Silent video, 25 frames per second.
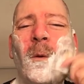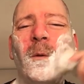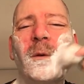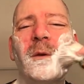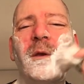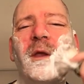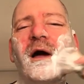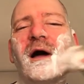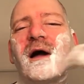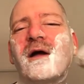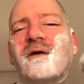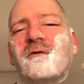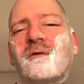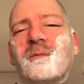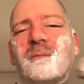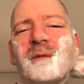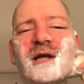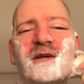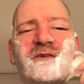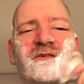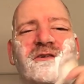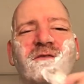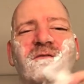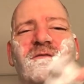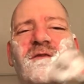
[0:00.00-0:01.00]
the Hydro
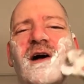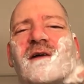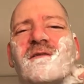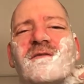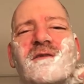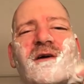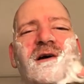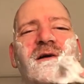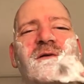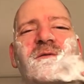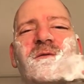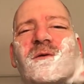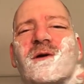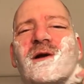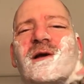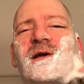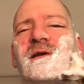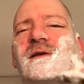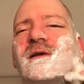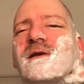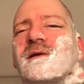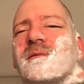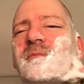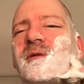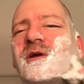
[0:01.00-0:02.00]
Magic
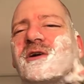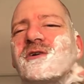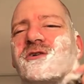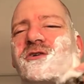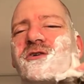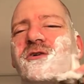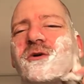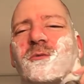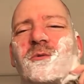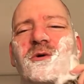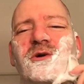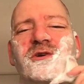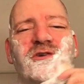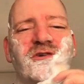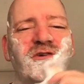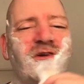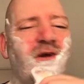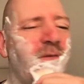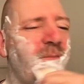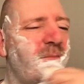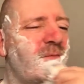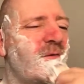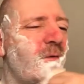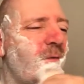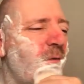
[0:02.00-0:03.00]
500. I'm not sure which
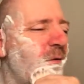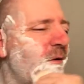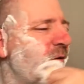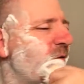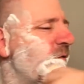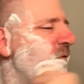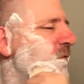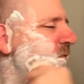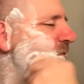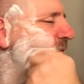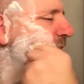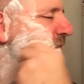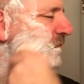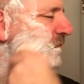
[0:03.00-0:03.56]
type that was.